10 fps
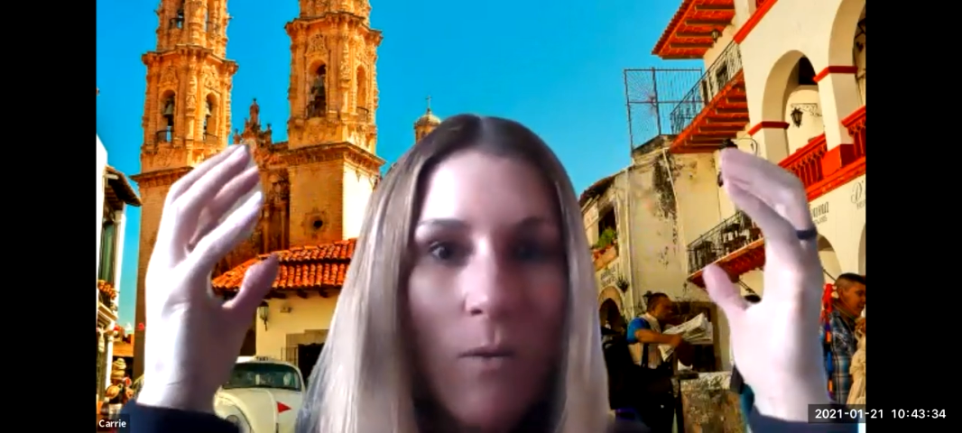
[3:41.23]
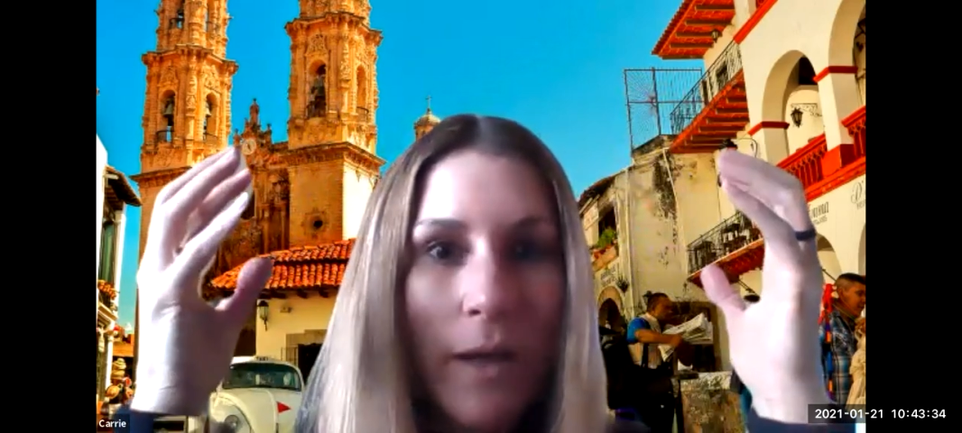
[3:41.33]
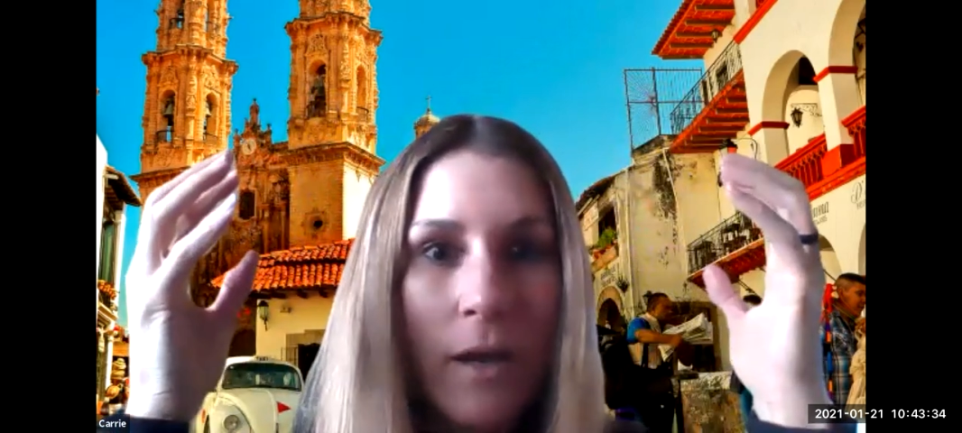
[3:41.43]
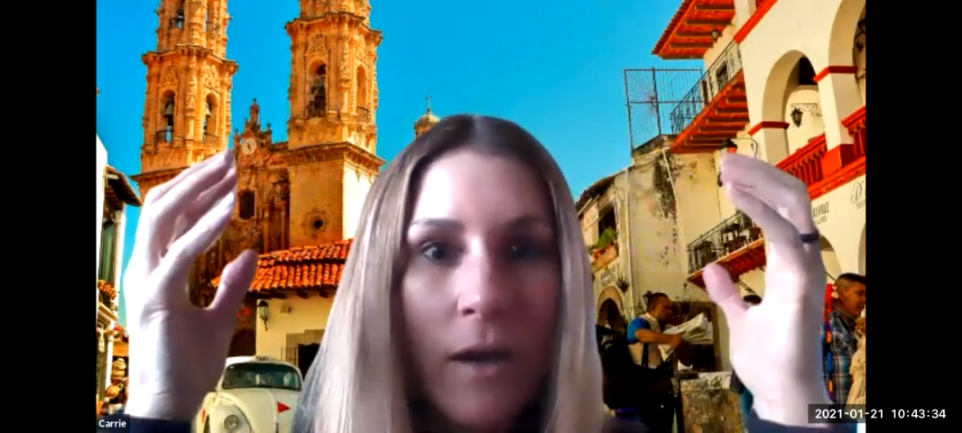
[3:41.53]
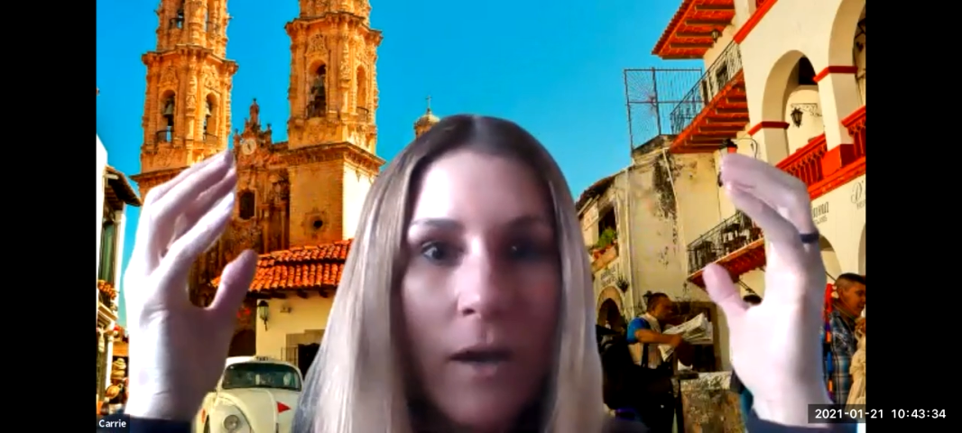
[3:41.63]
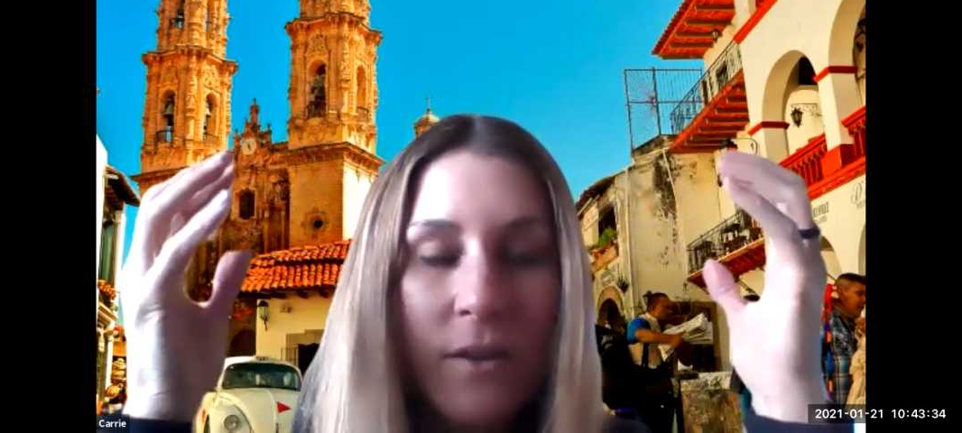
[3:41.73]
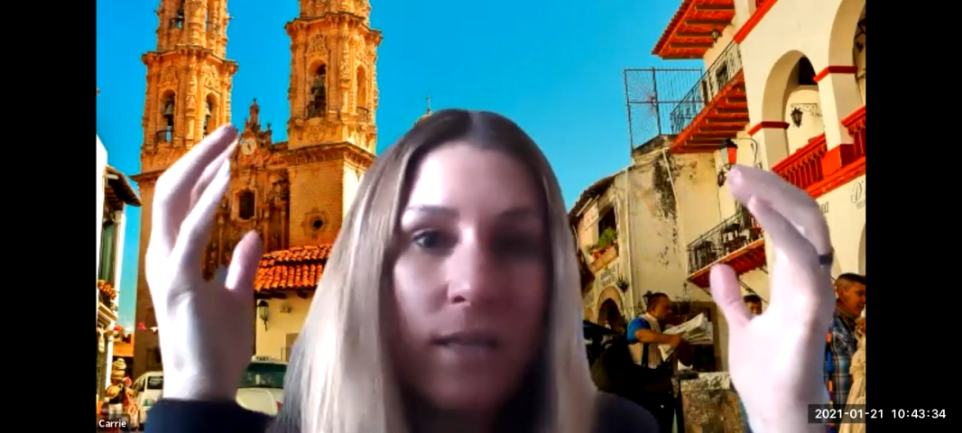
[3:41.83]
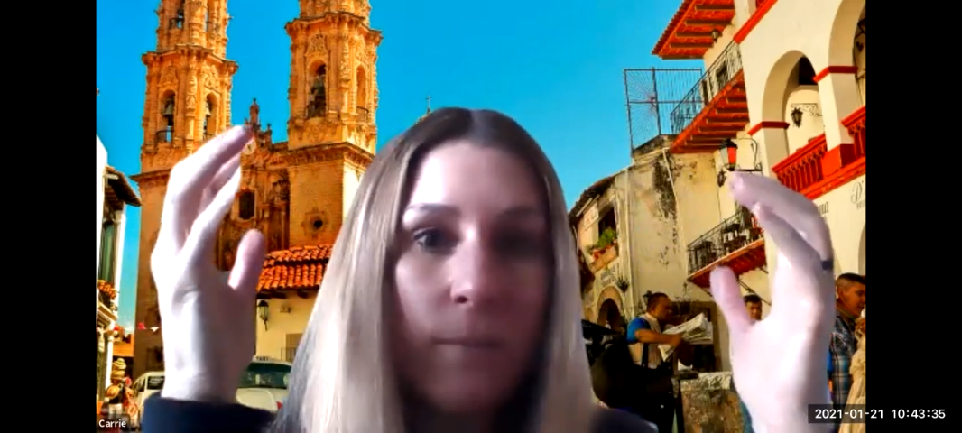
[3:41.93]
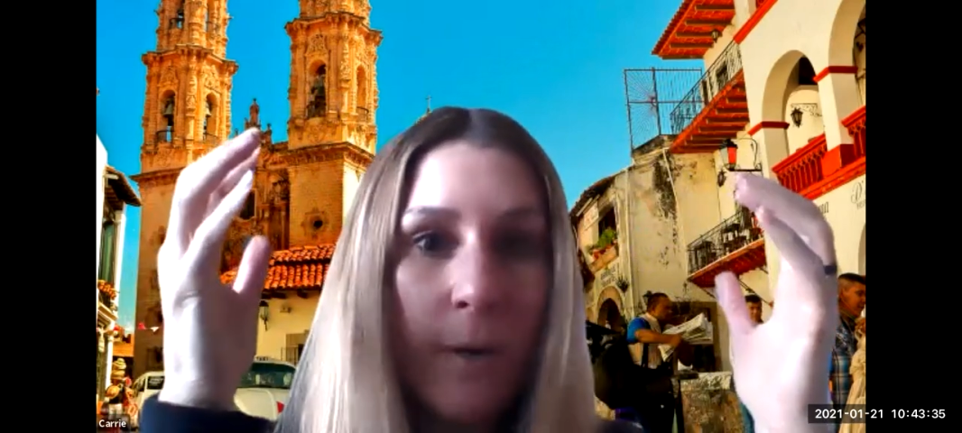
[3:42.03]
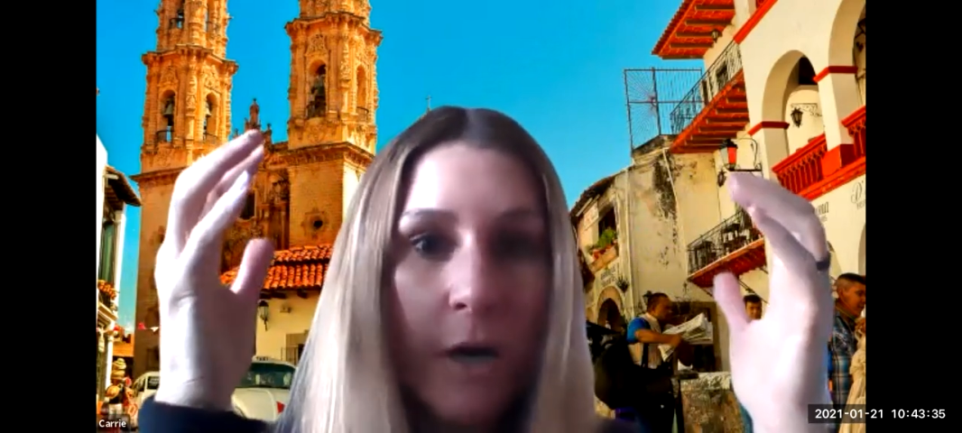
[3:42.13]
We're like, "The
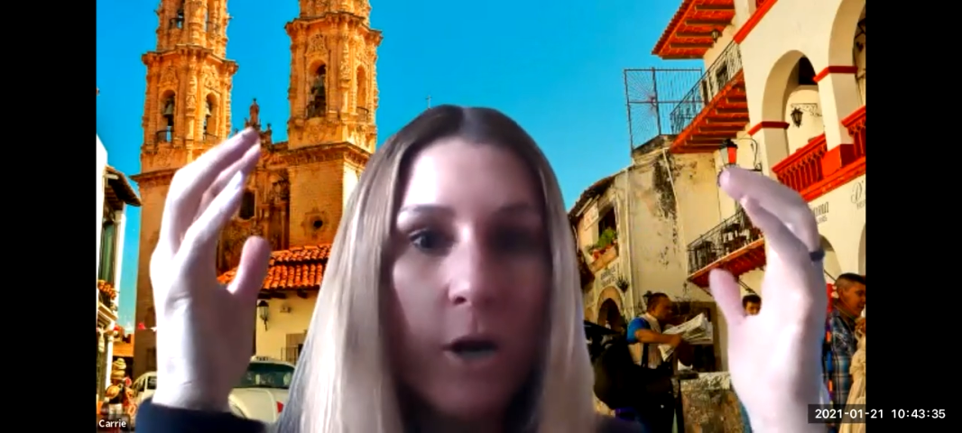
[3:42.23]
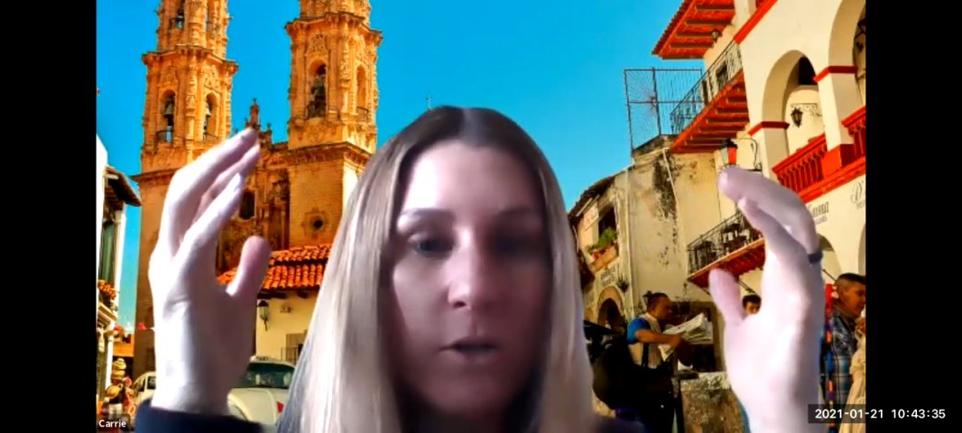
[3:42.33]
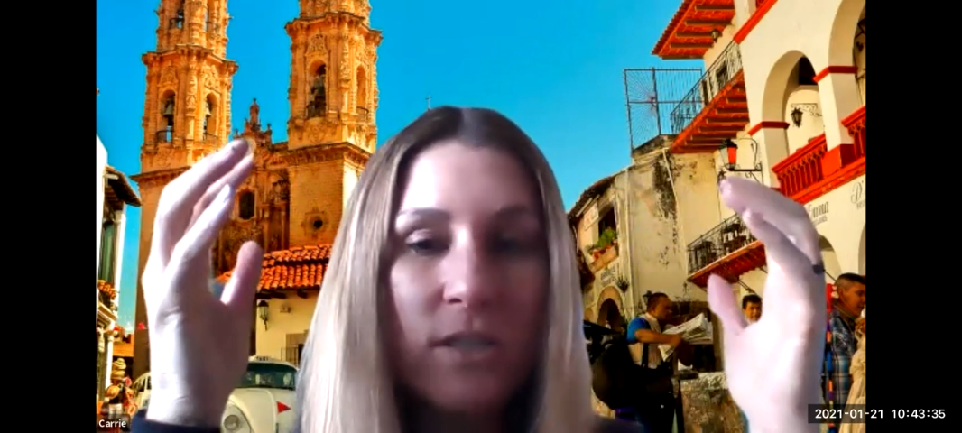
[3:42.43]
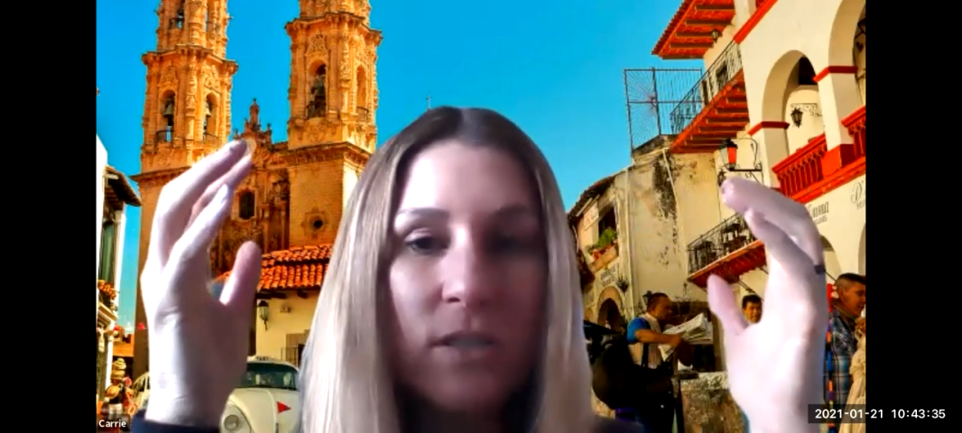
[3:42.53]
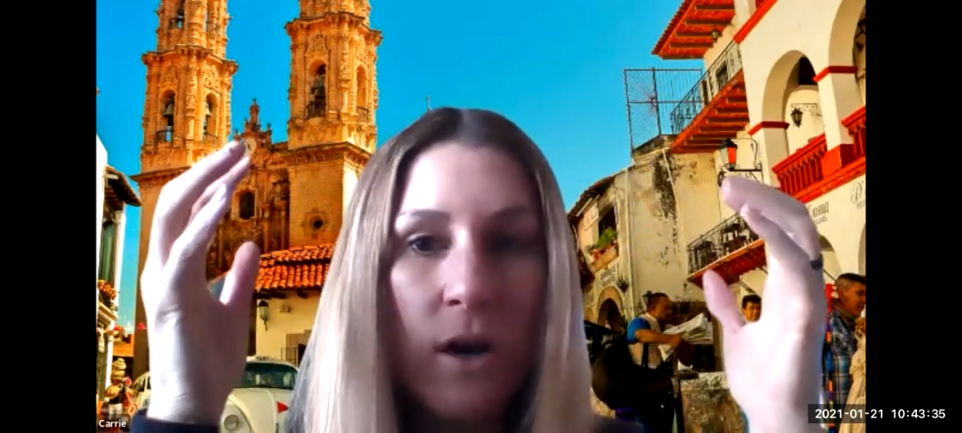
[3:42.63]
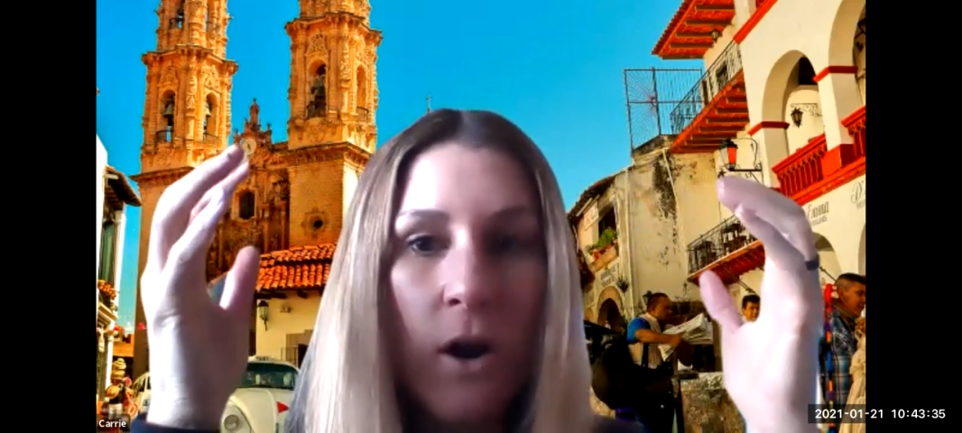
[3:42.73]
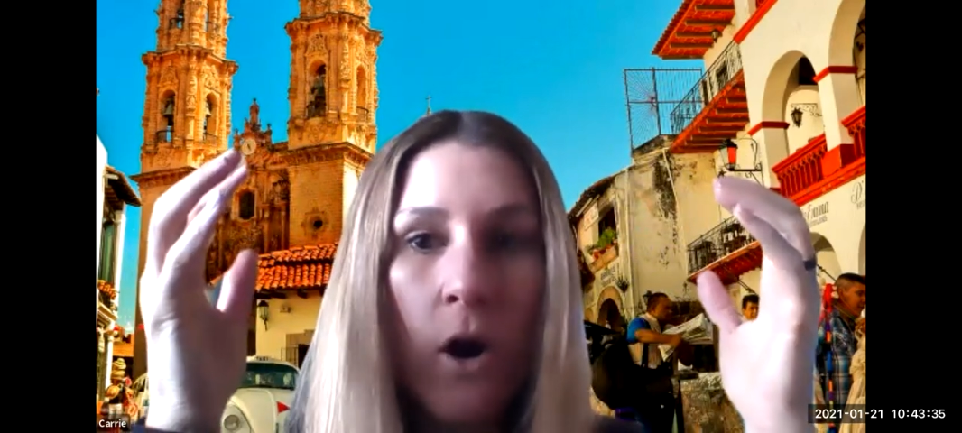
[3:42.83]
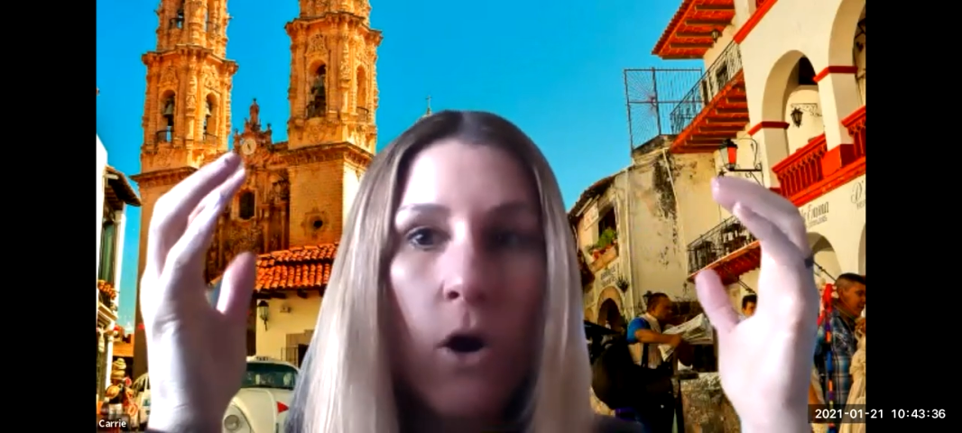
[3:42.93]
timber ghost?